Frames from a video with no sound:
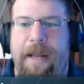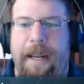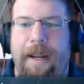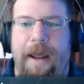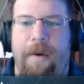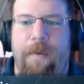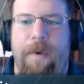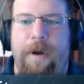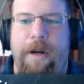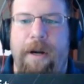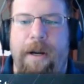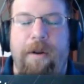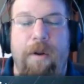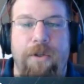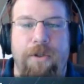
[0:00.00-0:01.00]
Like uh, when you're
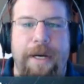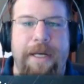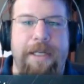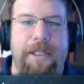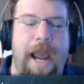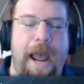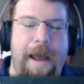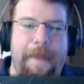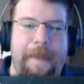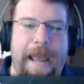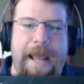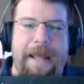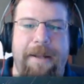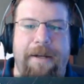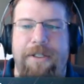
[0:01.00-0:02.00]
at close range
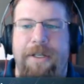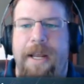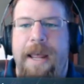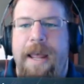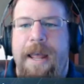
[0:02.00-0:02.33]
combat and there's